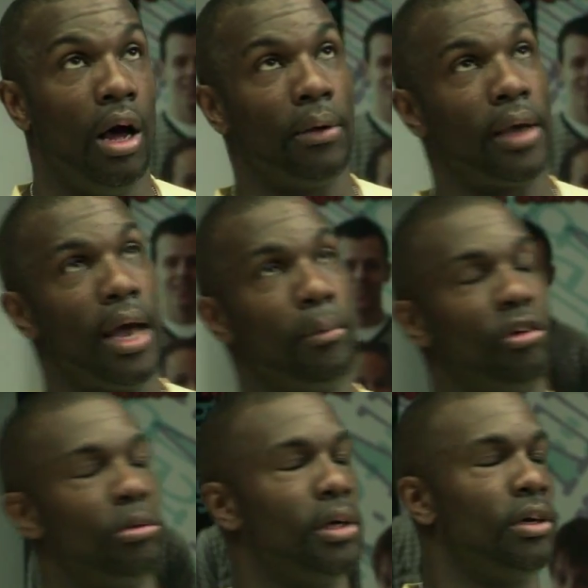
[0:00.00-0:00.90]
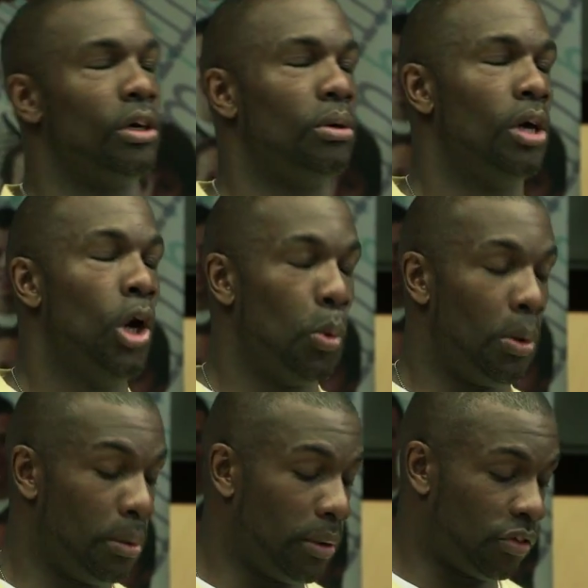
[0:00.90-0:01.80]
Okay, what do you want to do? Well,
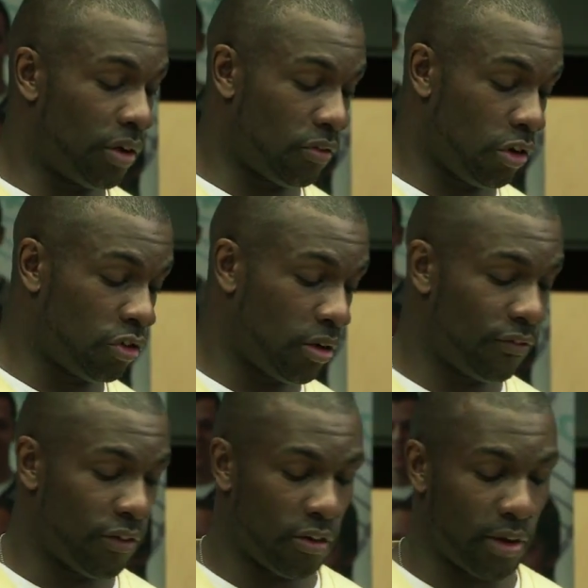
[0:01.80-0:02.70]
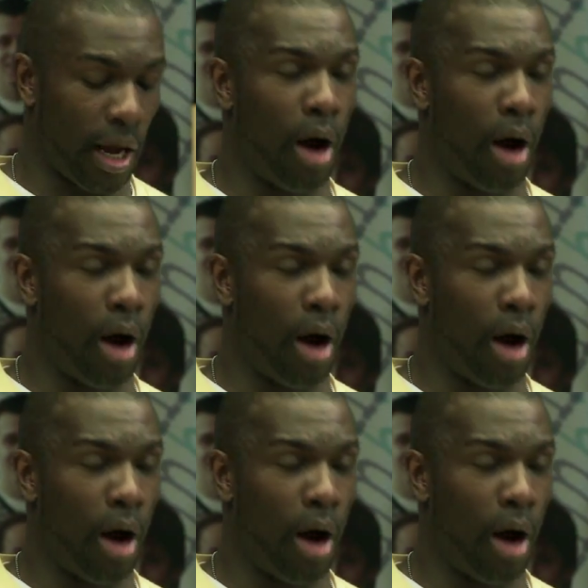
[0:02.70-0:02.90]
we want to stick Roger on the first leg.